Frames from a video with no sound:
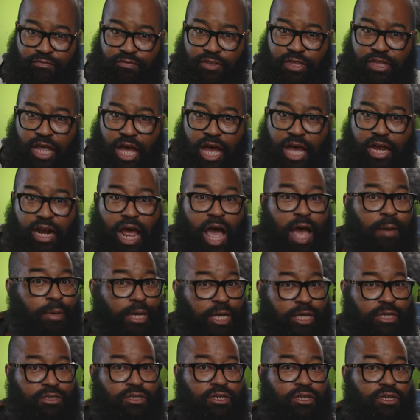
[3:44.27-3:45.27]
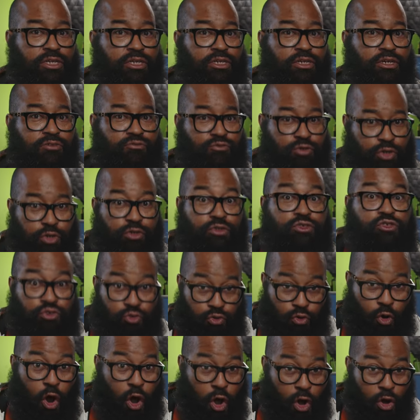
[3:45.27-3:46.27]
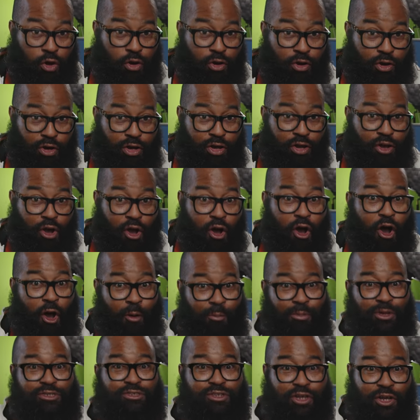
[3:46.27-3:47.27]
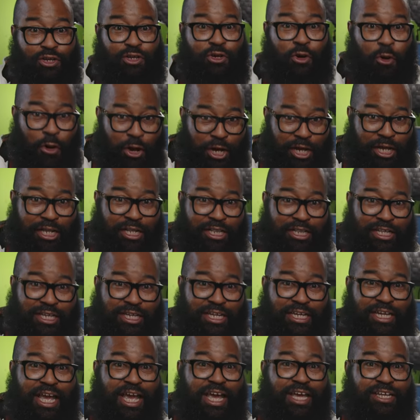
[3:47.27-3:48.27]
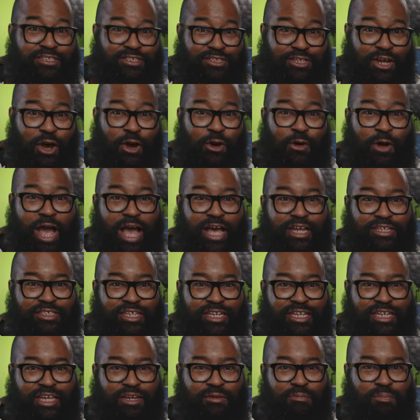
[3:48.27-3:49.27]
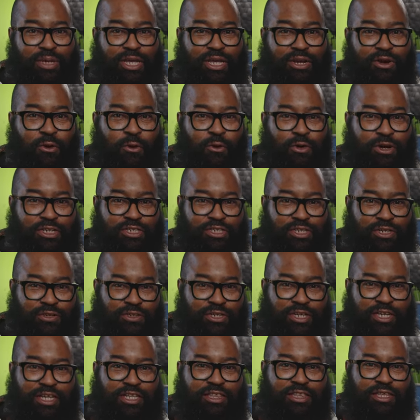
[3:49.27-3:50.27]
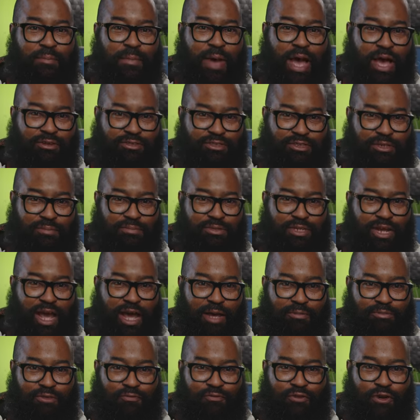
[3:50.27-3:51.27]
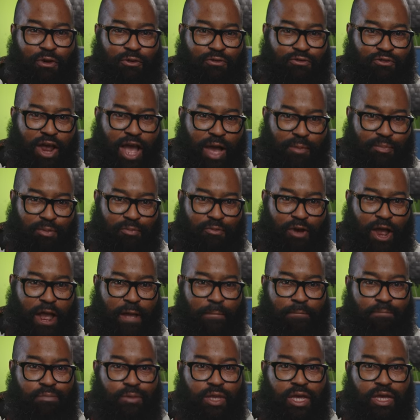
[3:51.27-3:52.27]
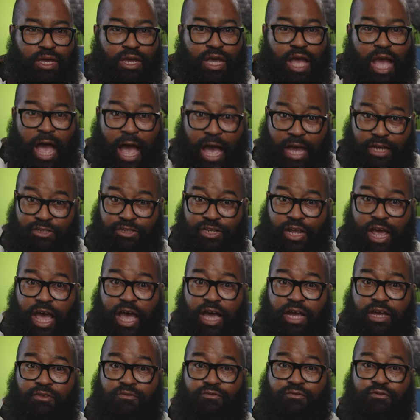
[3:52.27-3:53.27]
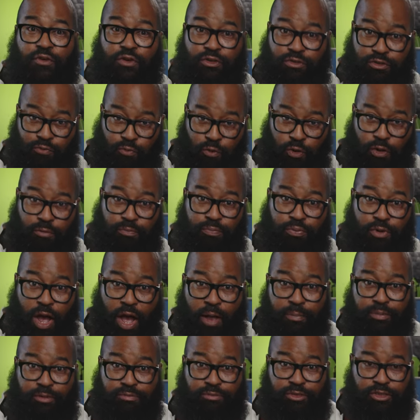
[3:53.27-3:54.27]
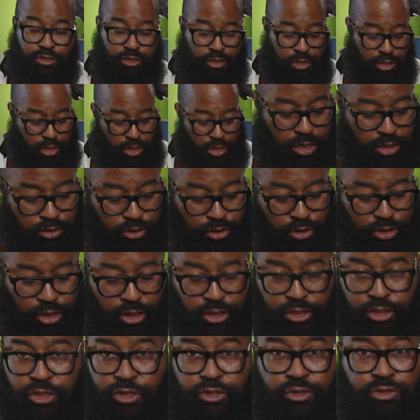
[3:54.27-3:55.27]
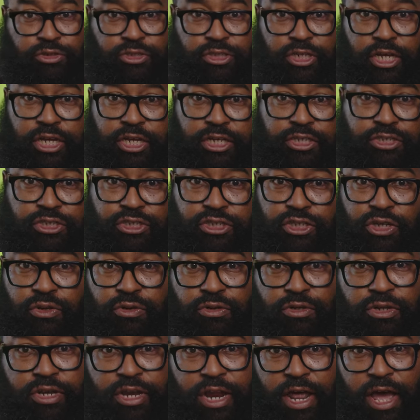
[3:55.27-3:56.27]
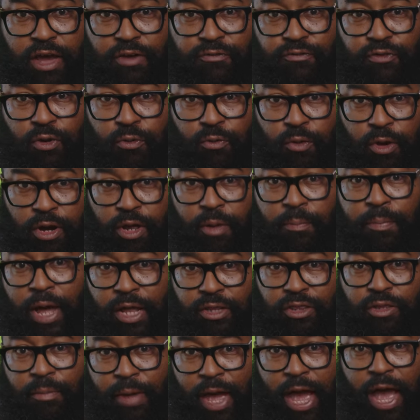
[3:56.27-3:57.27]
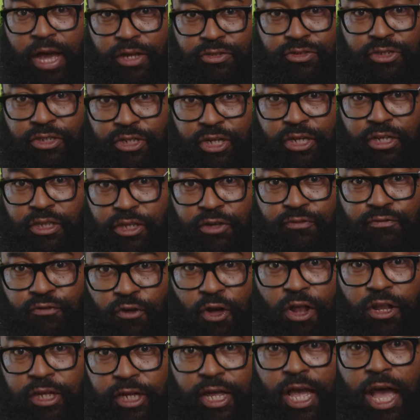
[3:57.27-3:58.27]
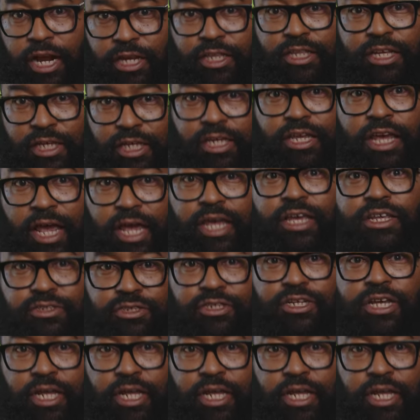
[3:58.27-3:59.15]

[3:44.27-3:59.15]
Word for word: of the lot. I mean, real strong, almost annoyingly so, as it can be an ordeal to get them out sometimes if you don't grab them right. Hashtag first world problems. The good news is you'll never worry about them accidentally falling out of the case,